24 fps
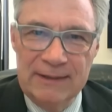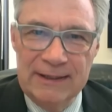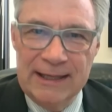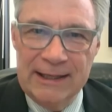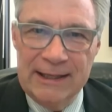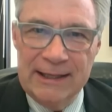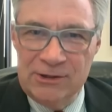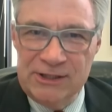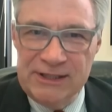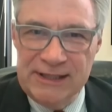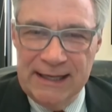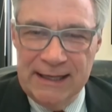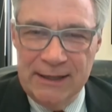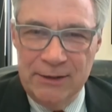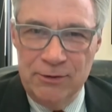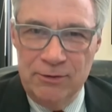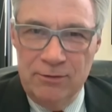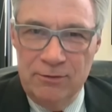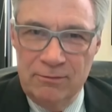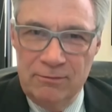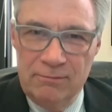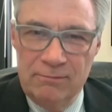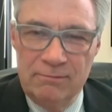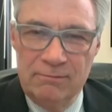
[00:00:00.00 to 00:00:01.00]
letters
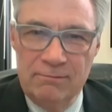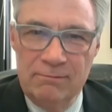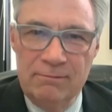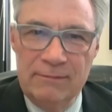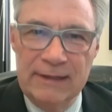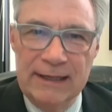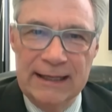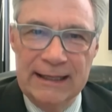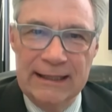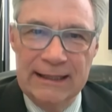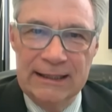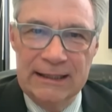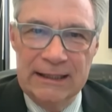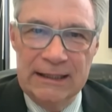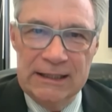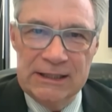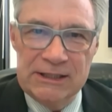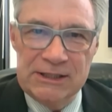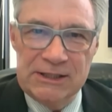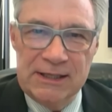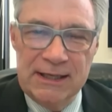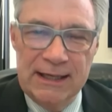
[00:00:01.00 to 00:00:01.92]
out, in this